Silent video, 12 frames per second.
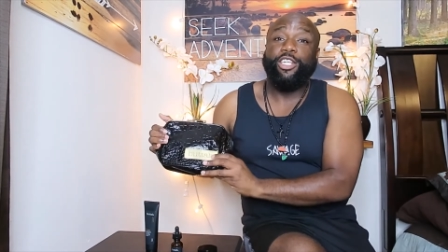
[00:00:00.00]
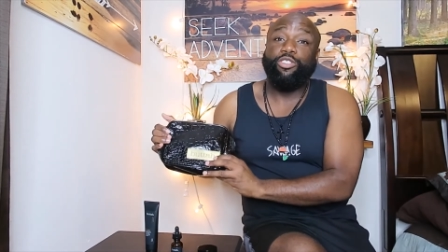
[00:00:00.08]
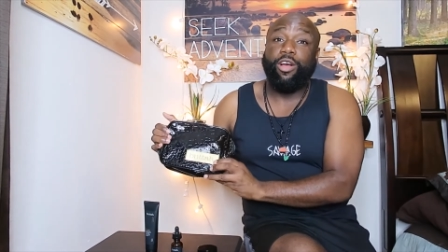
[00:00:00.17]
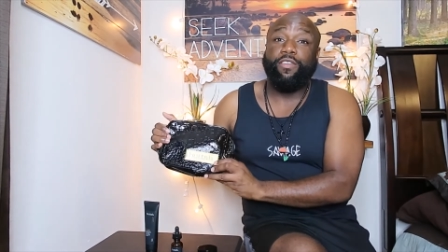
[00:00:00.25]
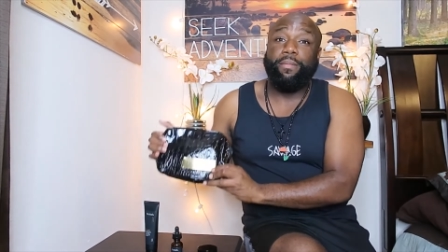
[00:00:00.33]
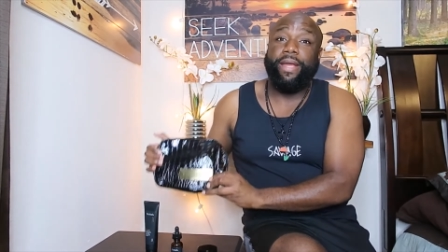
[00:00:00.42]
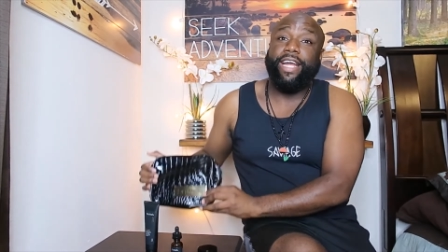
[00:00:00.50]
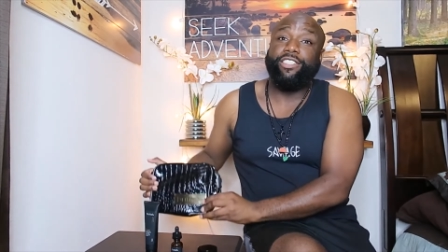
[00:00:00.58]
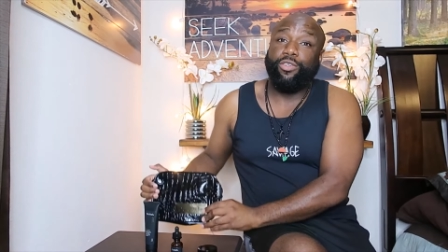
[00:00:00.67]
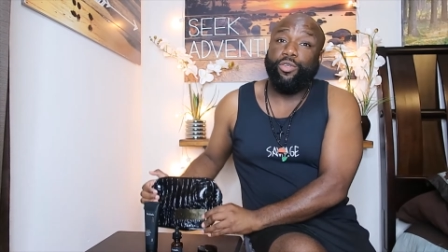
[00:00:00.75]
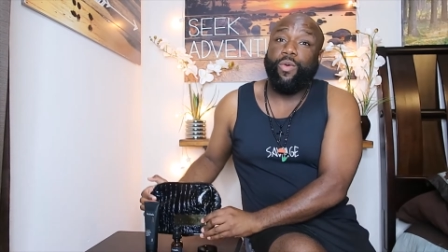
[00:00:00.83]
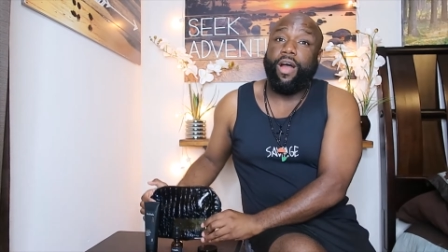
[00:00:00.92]
travel bags
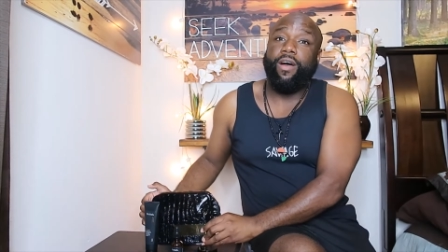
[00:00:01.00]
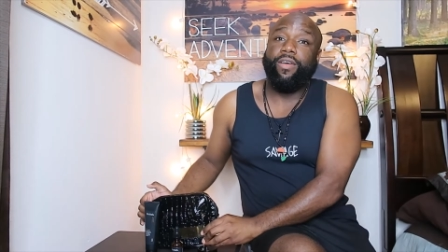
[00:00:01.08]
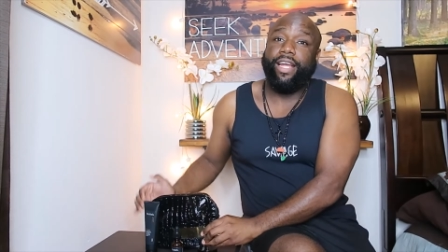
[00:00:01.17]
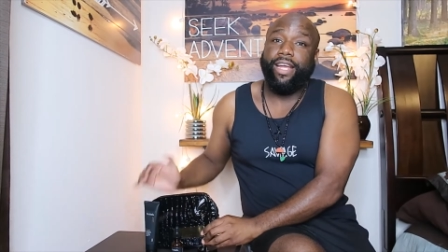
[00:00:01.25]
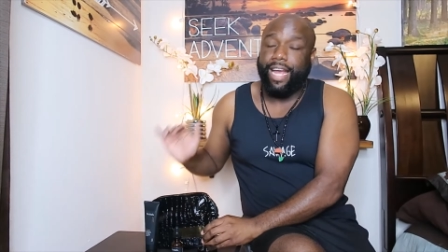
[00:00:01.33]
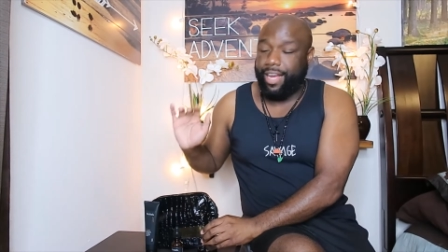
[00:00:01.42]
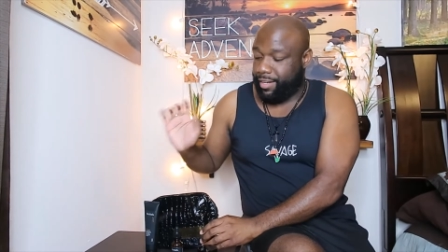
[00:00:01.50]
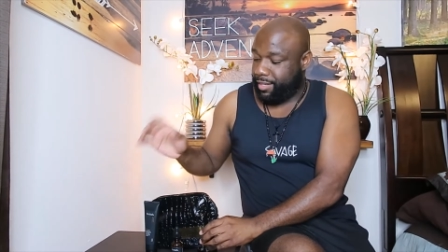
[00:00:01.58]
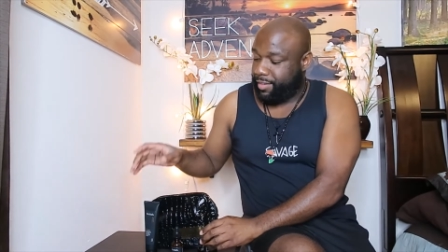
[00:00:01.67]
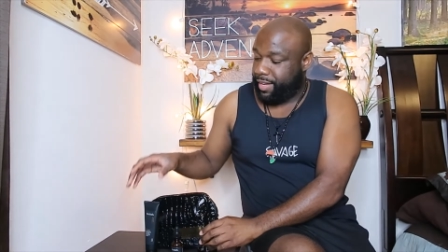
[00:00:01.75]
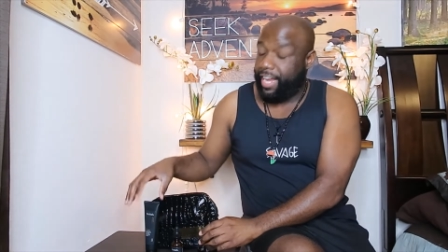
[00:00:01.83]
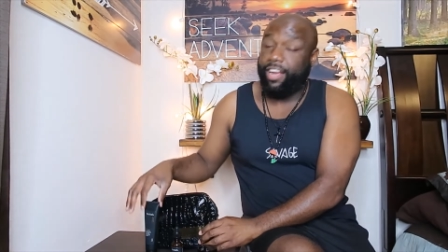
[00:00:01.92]
so you all can kind
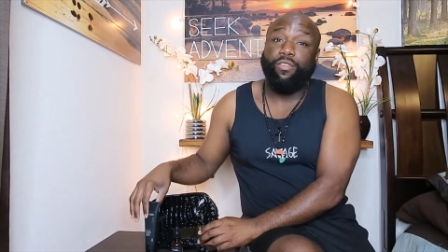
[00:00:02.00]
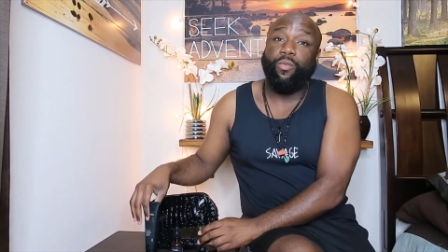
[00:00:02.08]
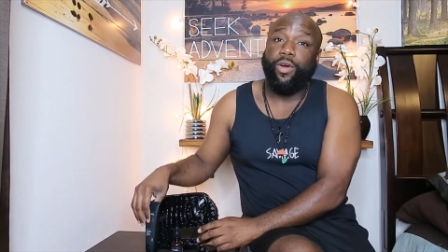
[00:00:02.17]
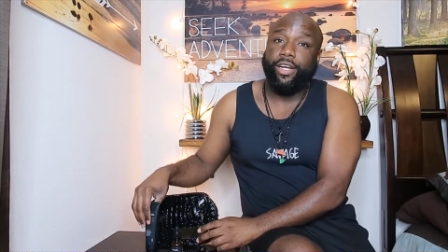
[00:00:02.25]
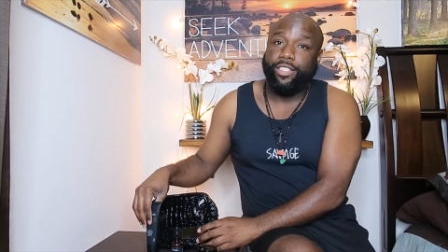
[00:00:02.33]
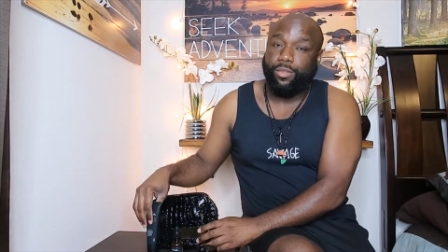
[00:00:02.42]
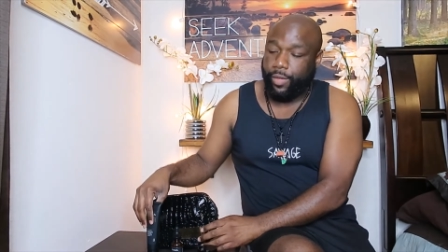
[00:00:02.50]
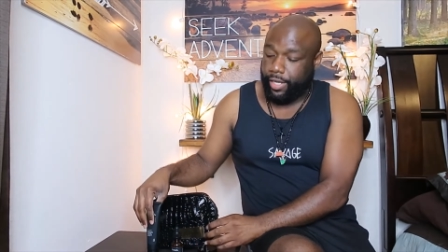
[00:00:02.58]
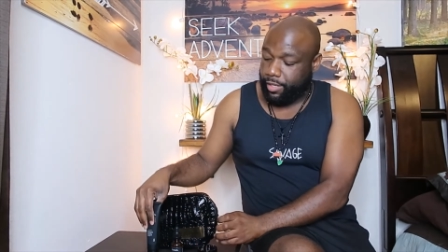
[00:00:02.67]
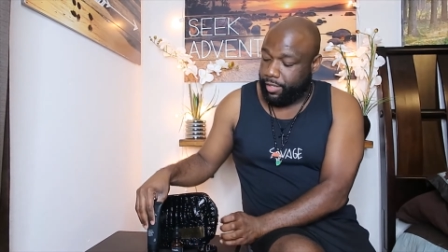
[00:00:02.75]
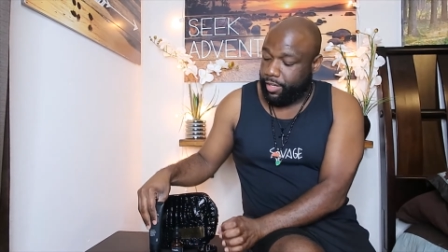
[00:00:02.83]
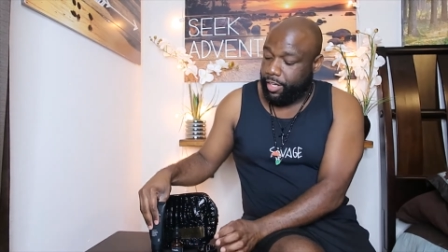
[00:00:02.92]
of have one as
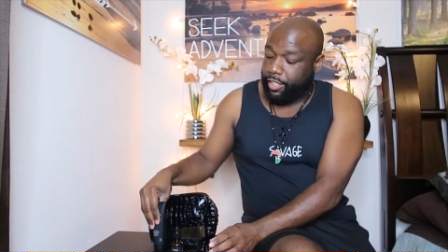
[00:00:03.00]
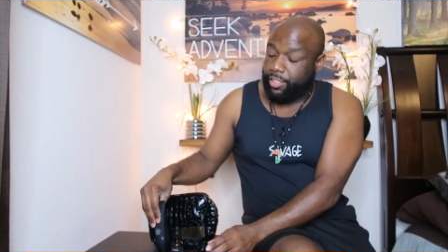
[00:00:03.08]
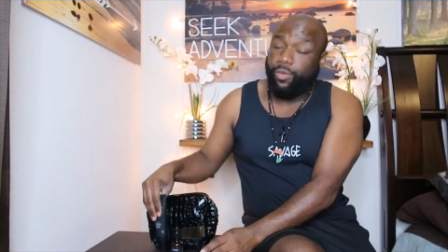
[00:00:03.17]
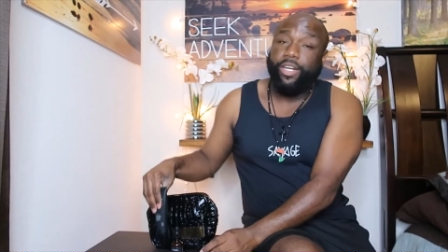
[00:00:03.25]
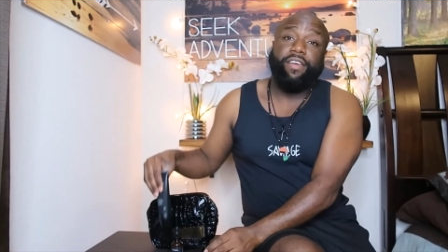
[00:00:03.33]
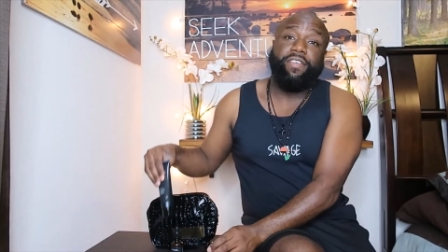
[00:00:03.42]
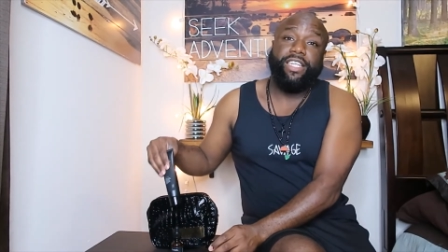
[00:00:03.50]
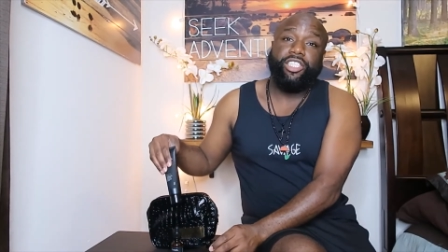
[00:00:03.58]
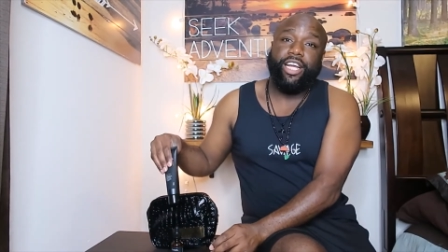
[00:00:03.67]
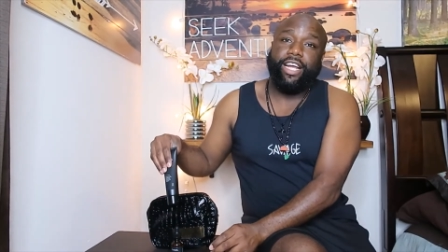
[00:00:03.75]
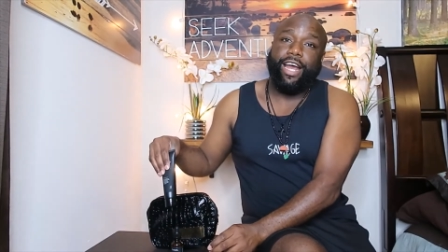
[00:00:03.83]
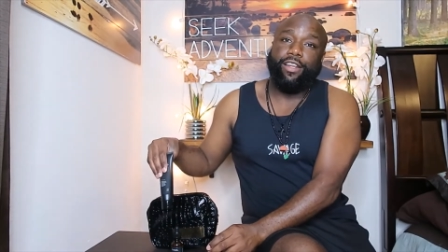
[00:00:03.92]
well so definitely
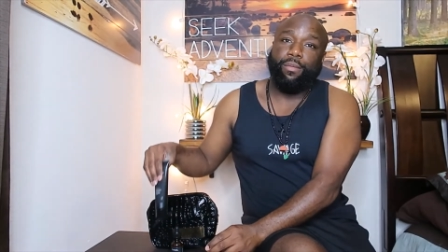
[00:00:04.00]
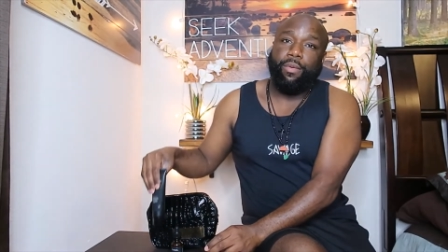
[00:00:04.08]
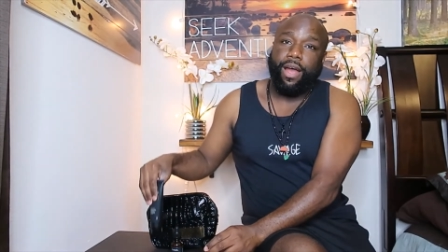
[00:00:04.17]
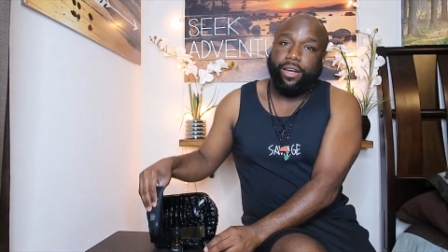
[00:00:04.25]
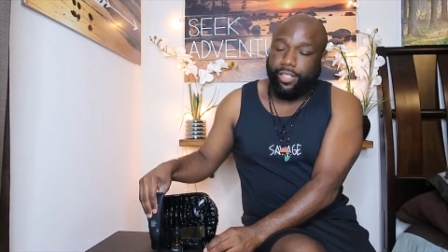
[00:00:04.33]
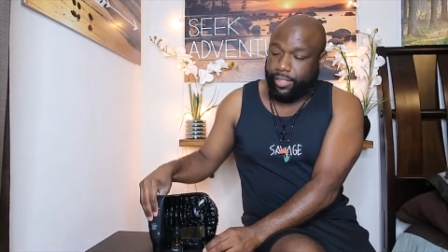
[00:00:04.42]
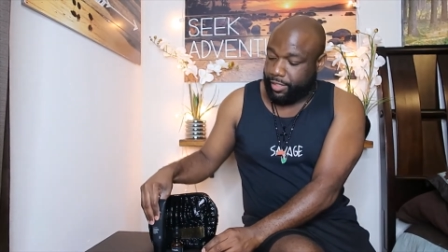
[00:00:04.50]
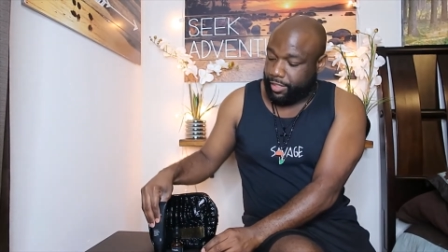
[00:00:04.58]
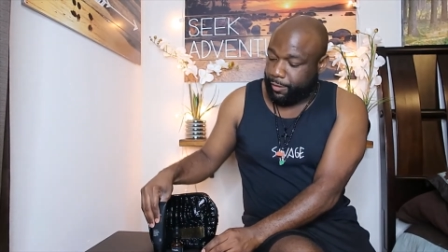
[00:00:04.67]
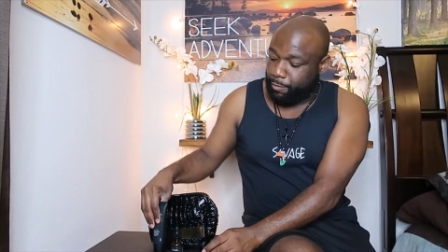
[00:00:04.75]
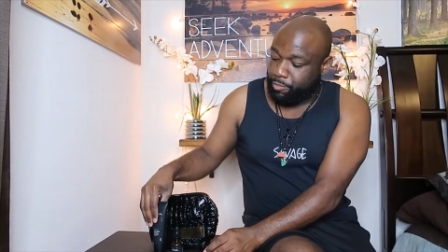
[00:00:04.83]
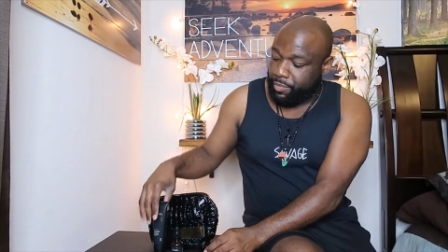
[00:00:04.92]
check out the products